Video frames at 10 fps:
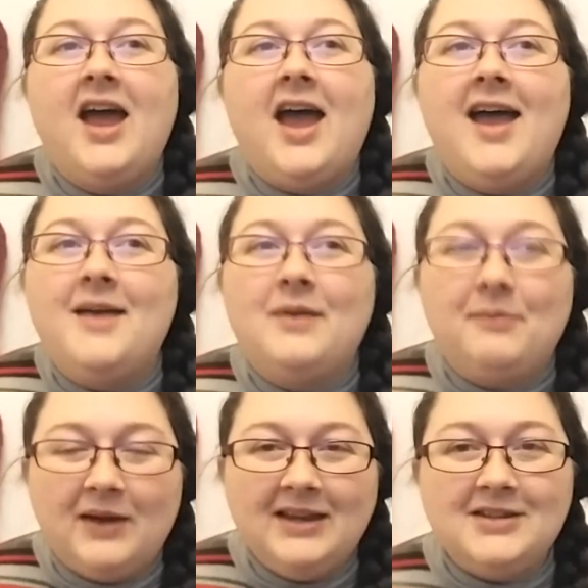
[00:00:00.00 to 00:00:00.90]
But
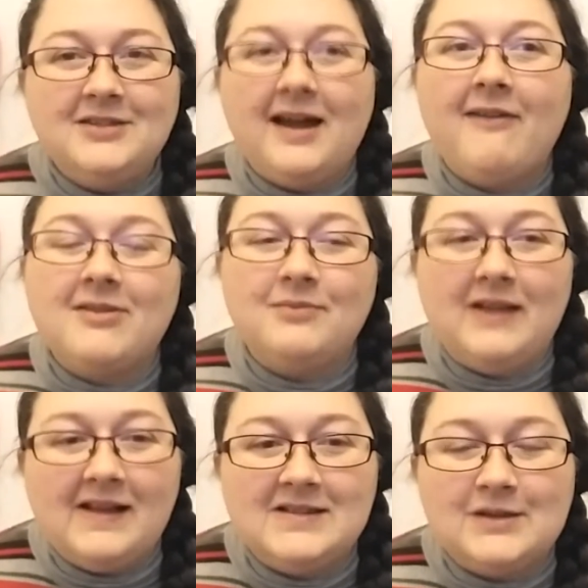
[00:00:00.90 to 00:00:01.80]
I do have some
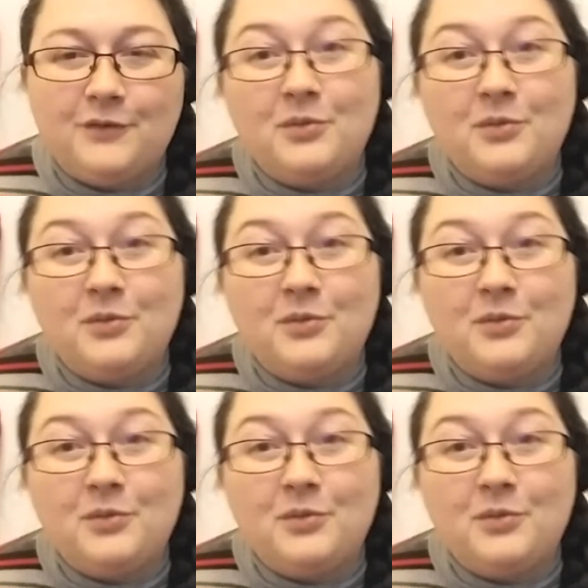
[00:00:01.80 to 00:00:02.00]
plans for